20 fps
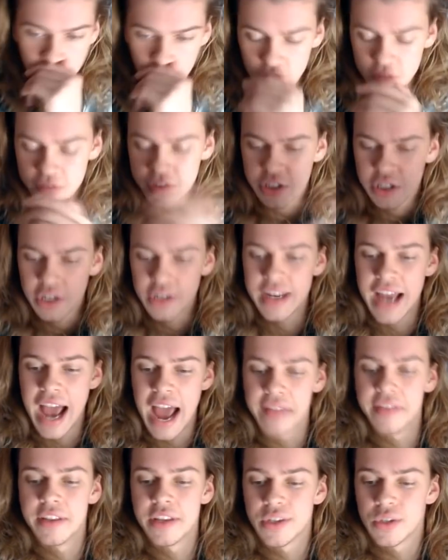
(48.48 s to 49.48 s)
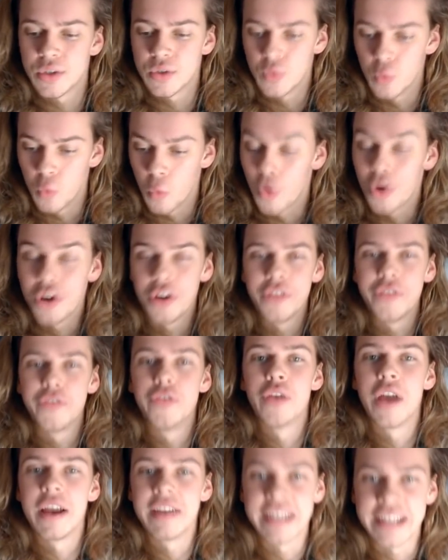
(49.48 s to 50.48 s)
All of a sudden, I had this
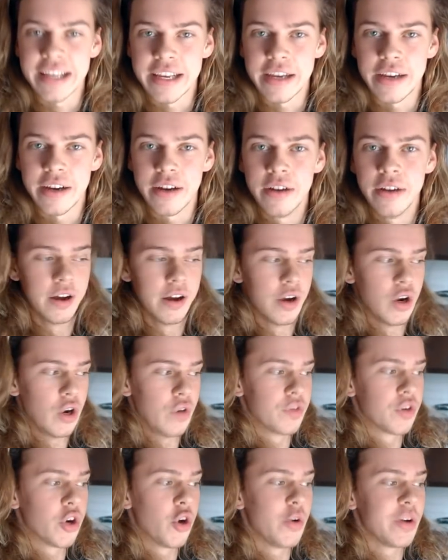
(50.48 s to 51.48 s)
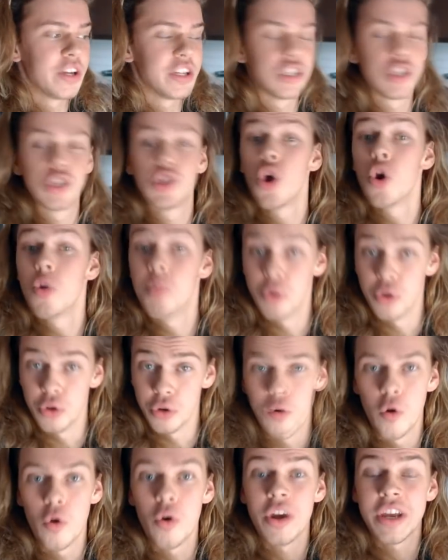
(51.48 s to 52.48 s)
wonderful idea of going
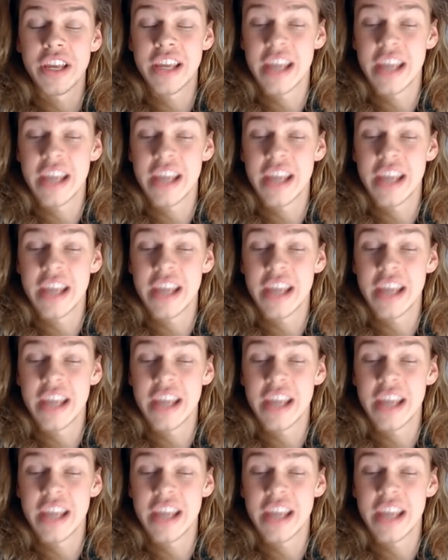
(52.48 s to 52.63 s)
sober for a